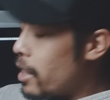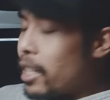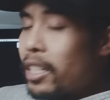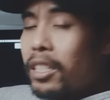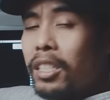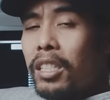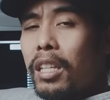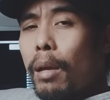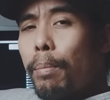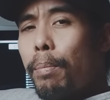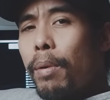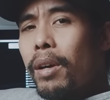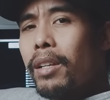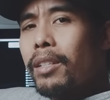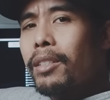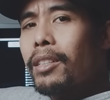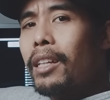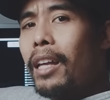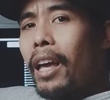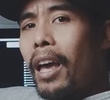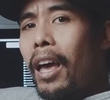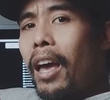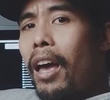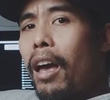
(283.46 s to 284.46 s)
These zippers
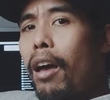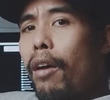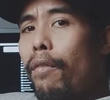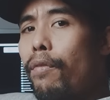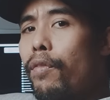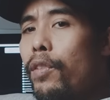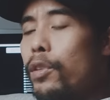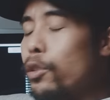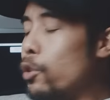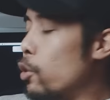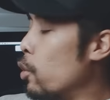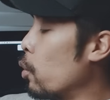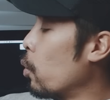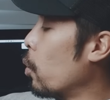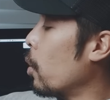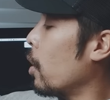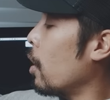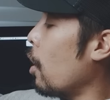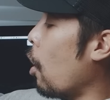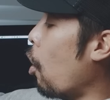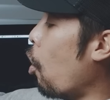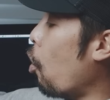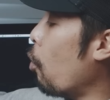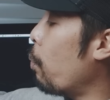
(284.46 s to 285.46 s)
have a
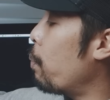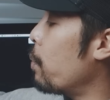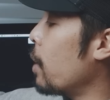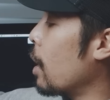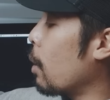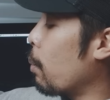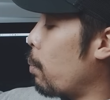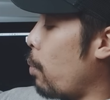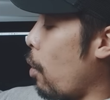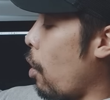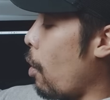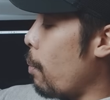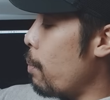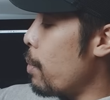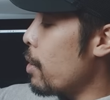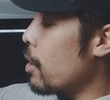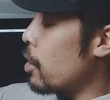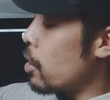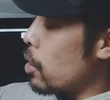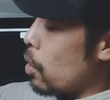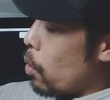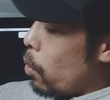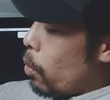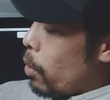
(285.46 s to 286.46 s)
dual opening
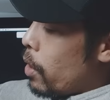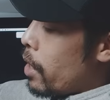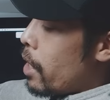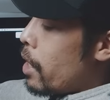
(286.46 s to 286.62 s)
purpose, so